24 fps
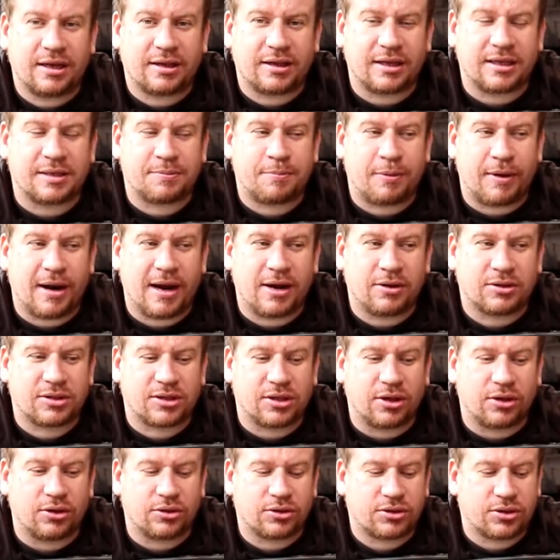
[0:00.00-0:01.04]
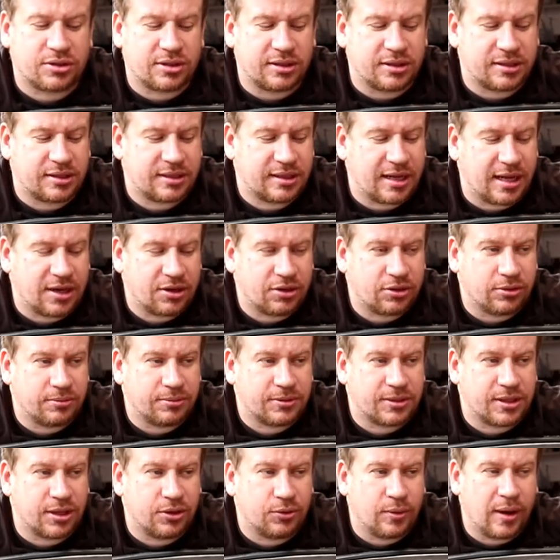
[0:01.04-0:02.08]
this brow sole doesn't stand up
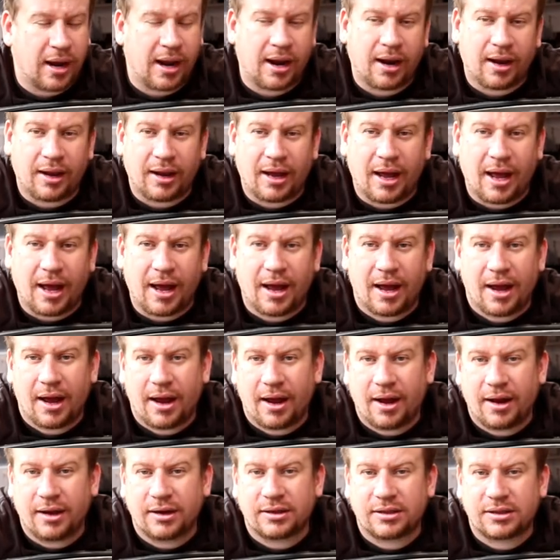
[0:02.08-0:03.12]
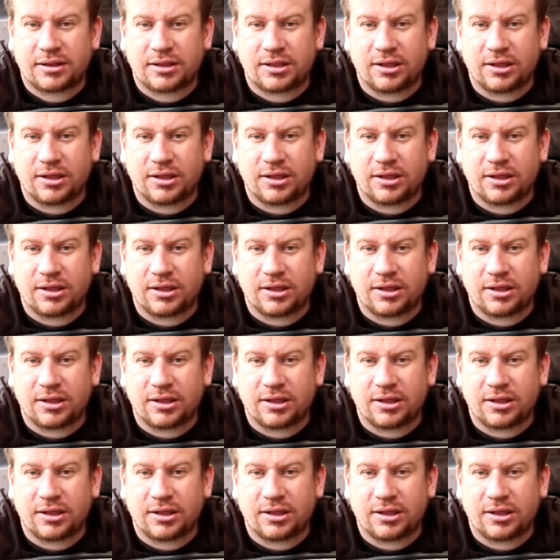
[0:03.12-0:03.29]
so well uh,